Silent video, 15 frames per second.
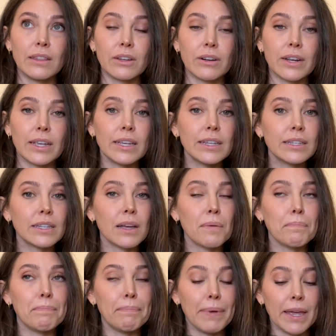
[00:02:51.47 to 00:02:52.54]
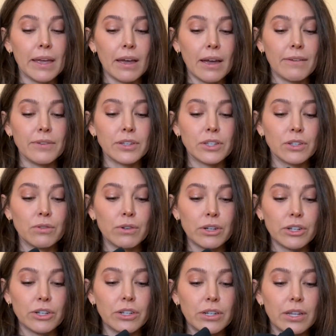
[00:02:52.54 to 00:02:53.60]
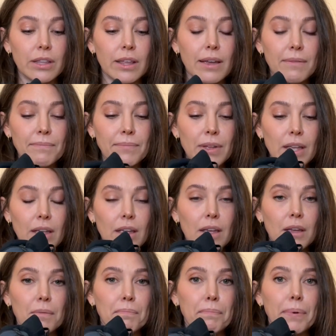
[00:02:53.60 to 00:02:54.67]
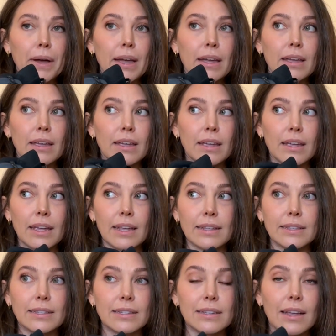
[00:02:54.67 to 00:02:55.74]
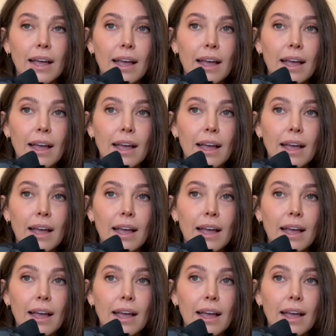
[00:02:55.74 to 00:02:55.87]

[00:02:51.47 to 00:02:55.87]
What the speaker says: There is a bit of a squish to them, but it's